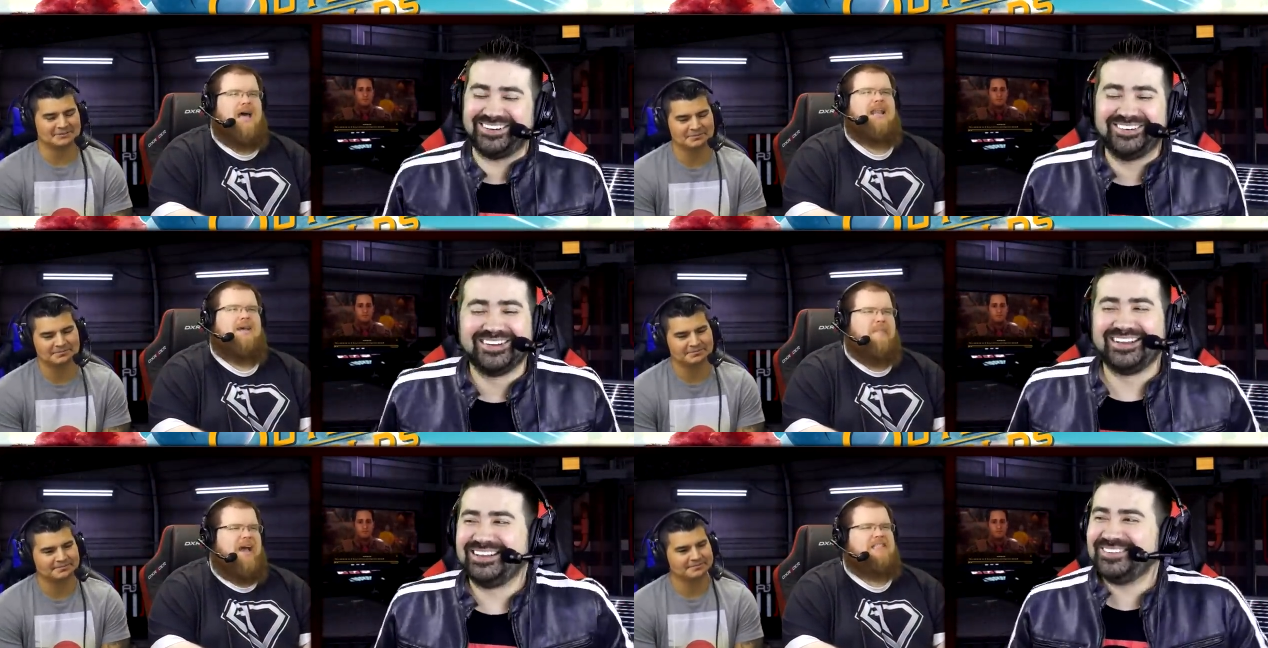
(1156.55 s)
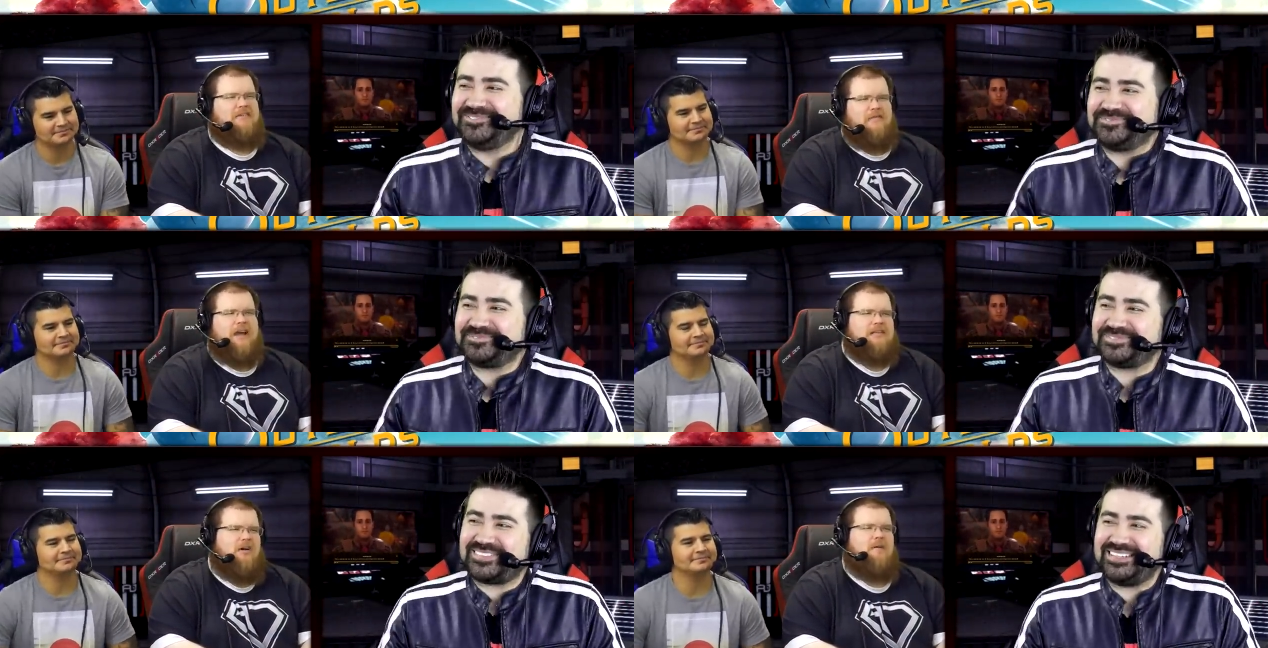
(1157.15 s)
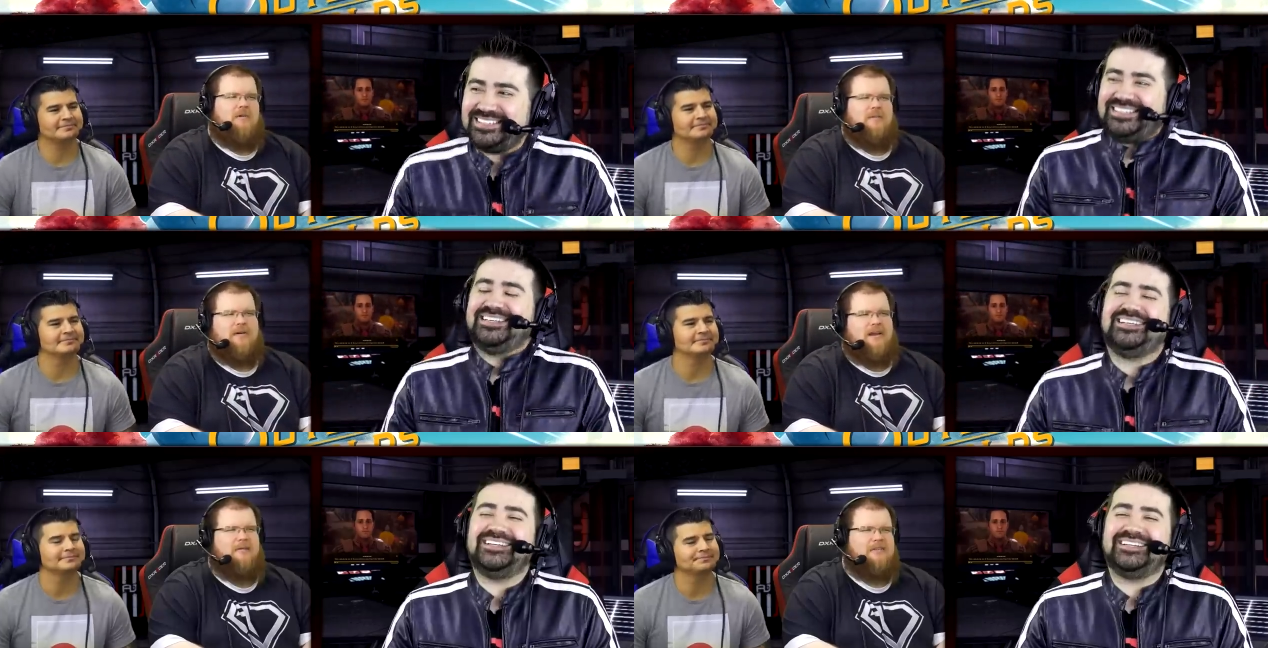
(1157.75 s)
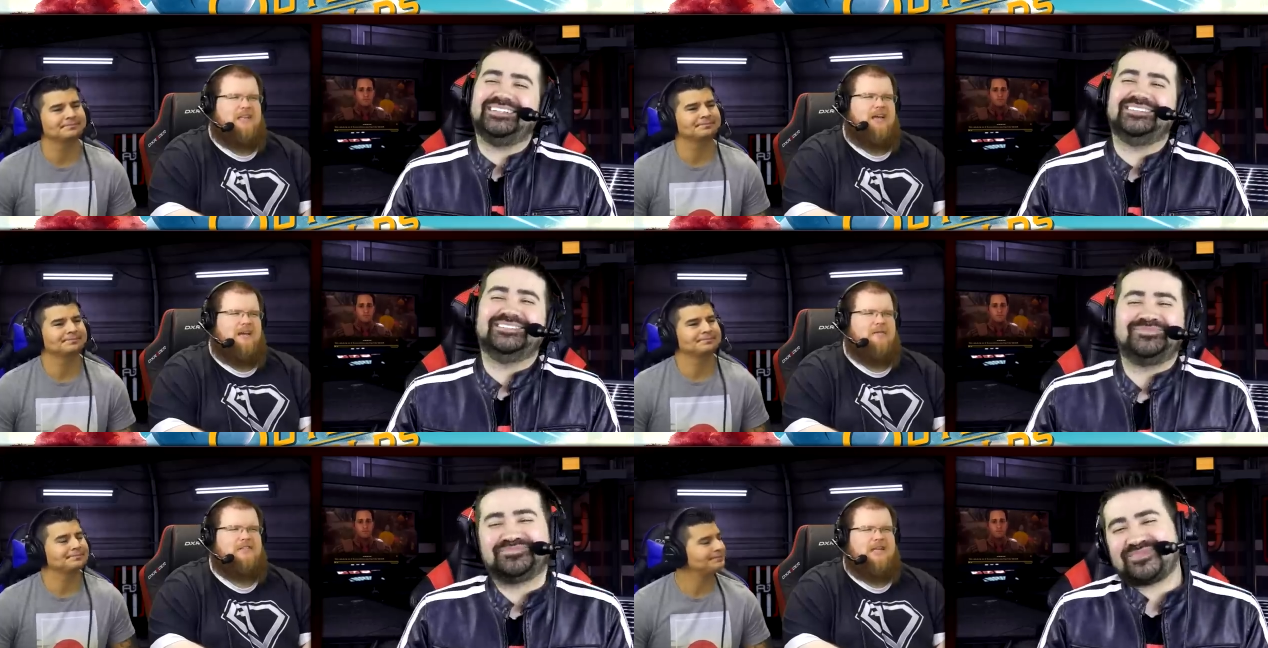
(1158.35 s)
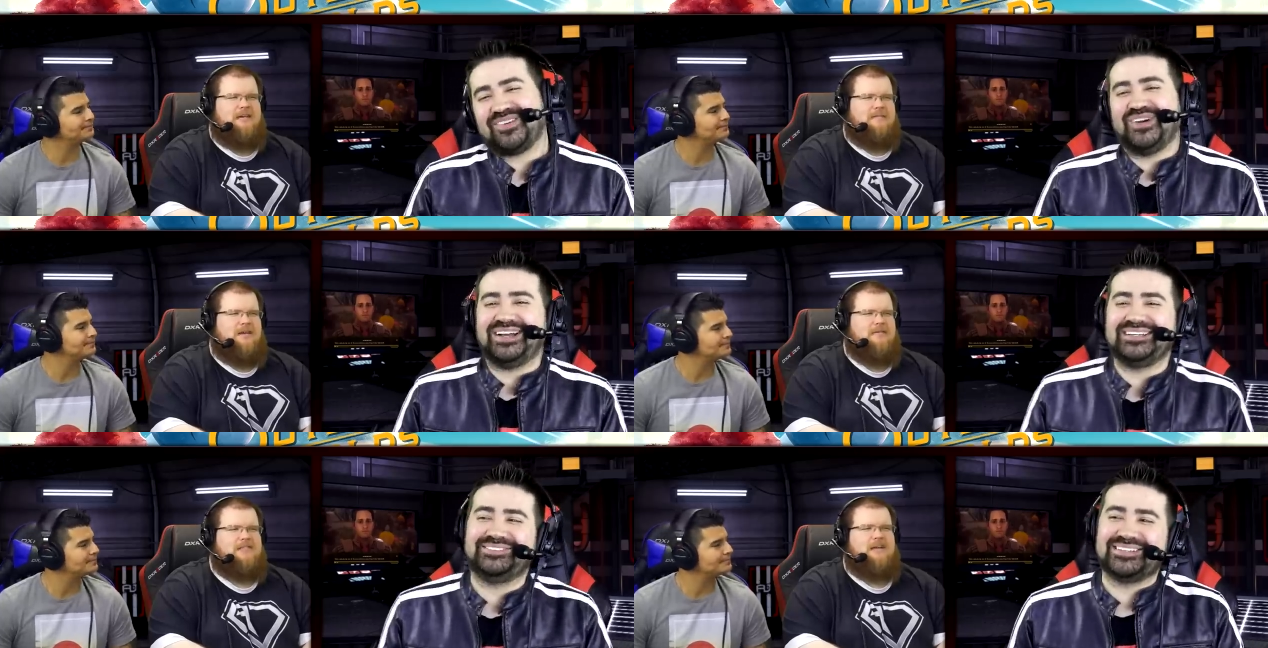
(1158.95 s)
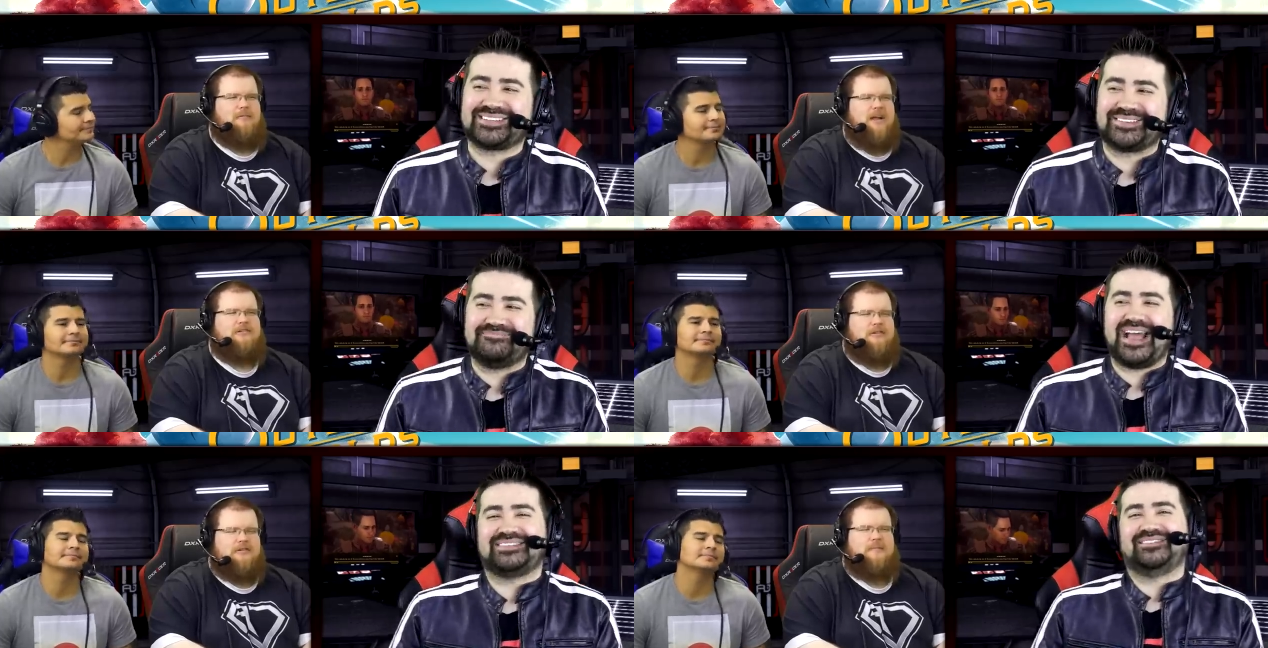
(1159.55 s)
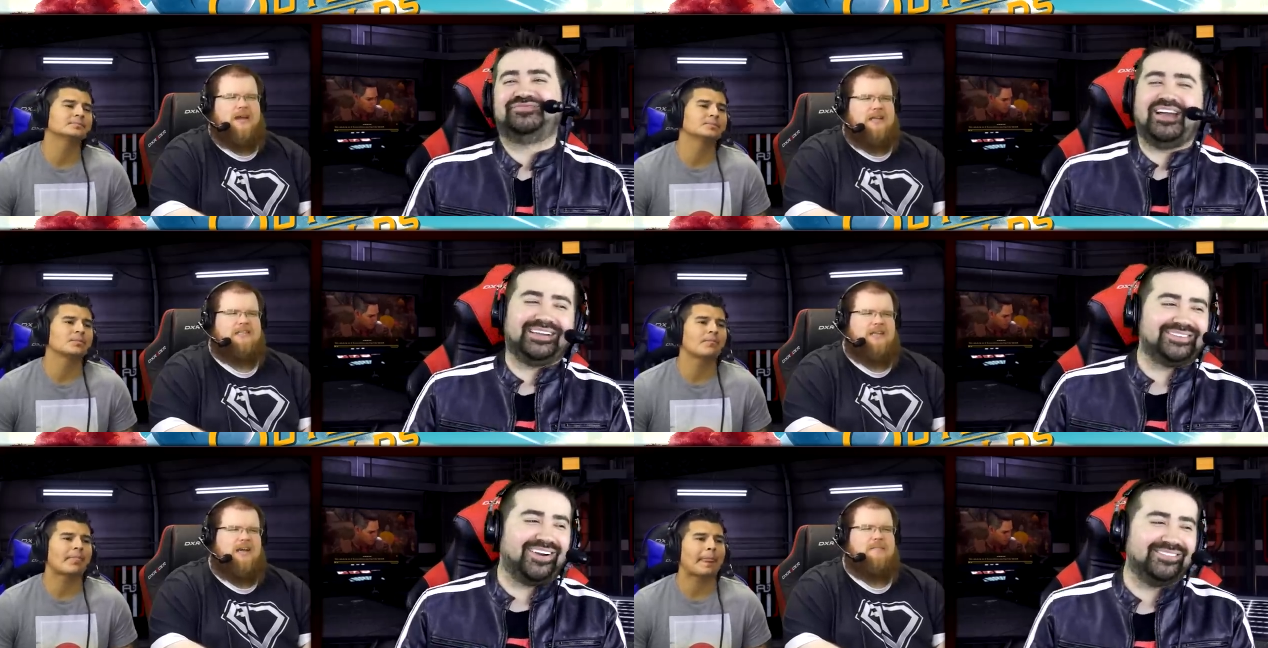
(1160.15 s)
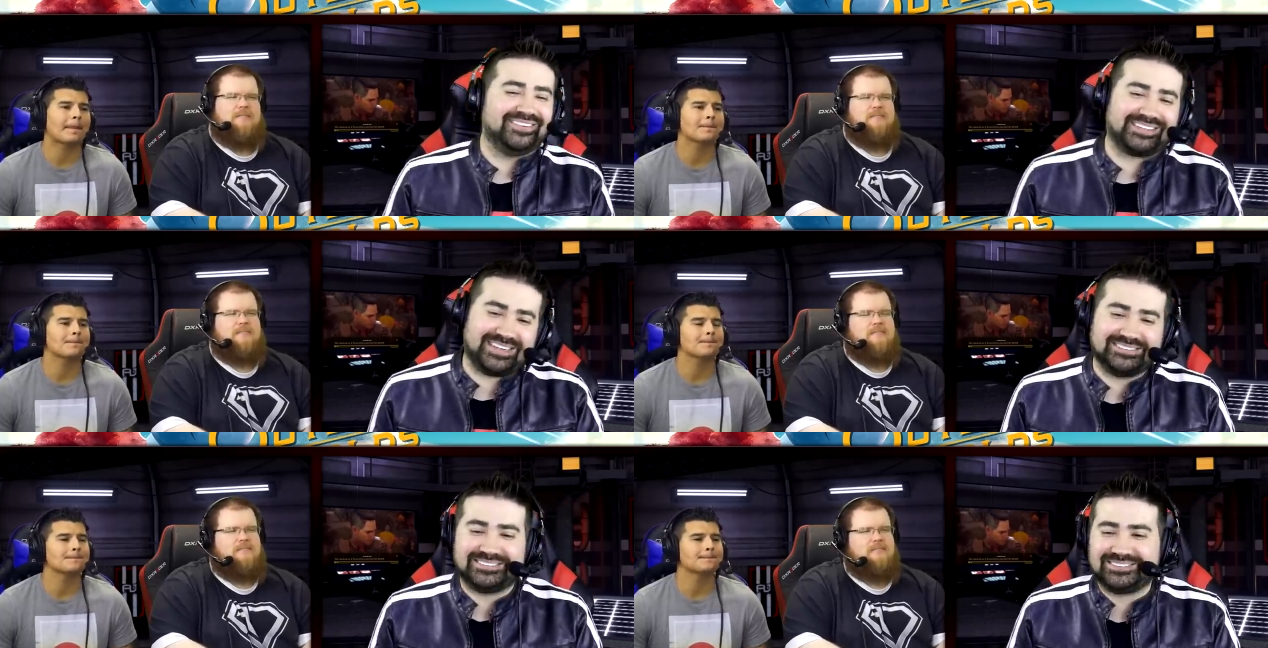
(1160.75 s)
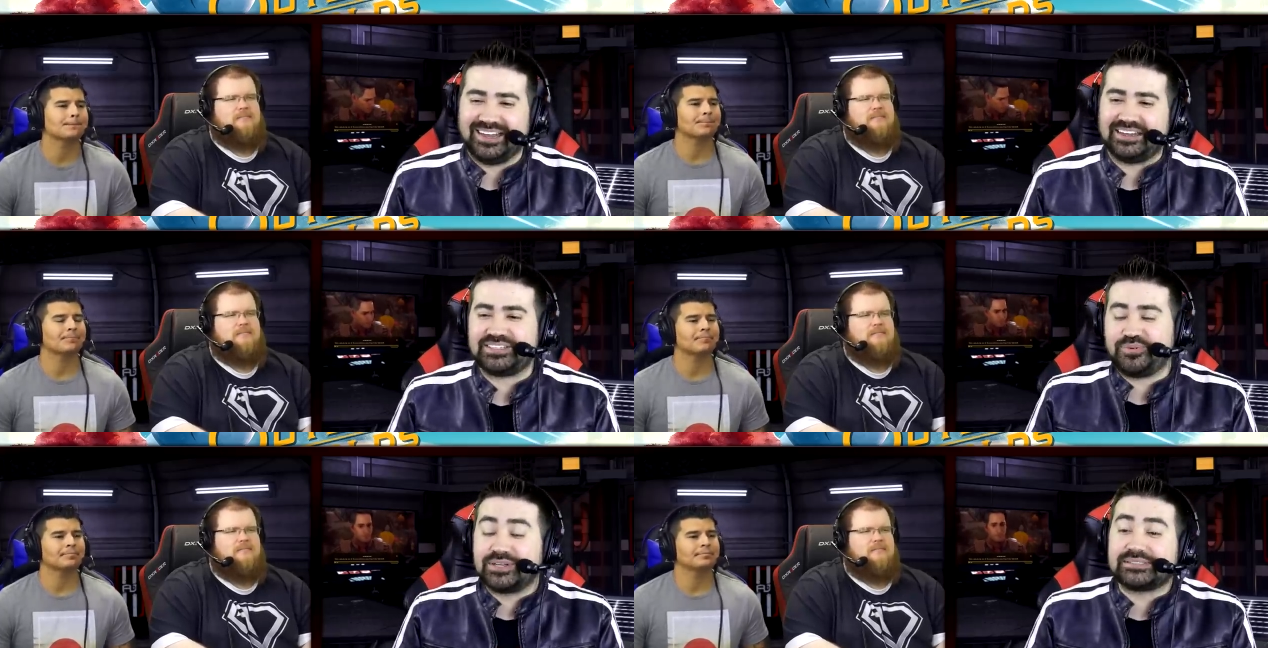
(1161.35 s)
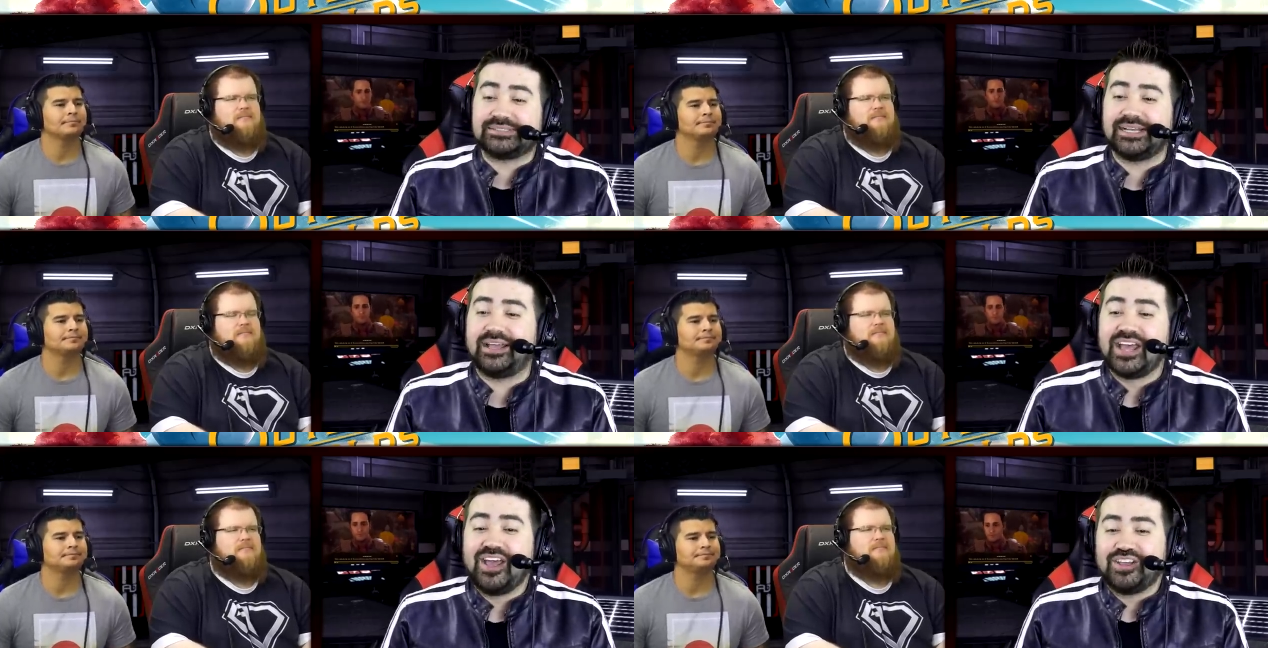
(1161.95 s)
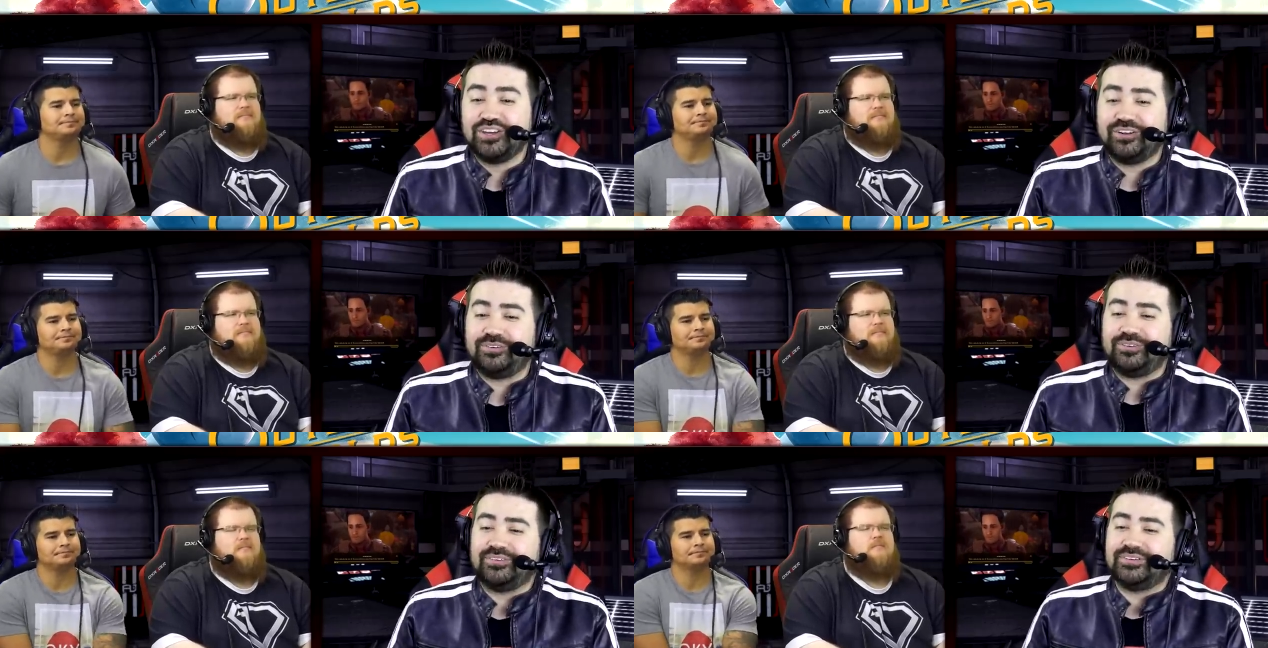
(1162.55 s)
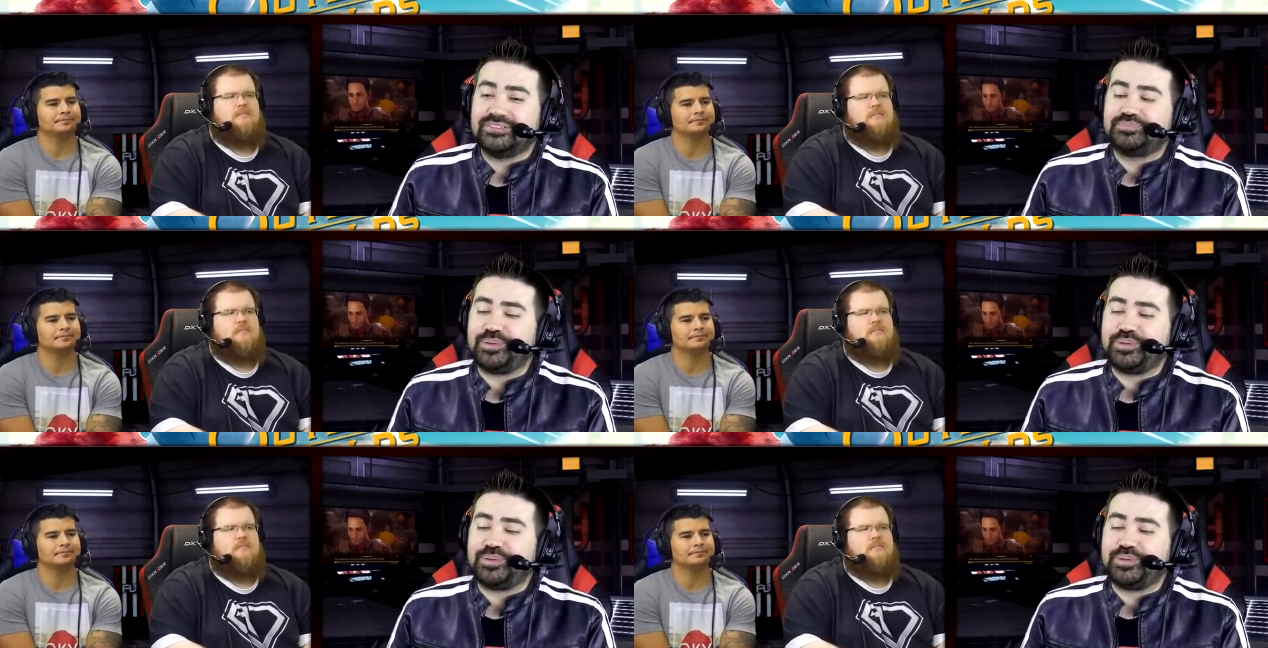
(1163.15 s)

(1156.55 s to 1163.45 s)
Speaker 1: not like Mass Effect armor, but it was like it was like well, was even like some
Speaker 2: Mass space, Effect yeah. armor kind of sucked. It wasn't, it, you know, uh,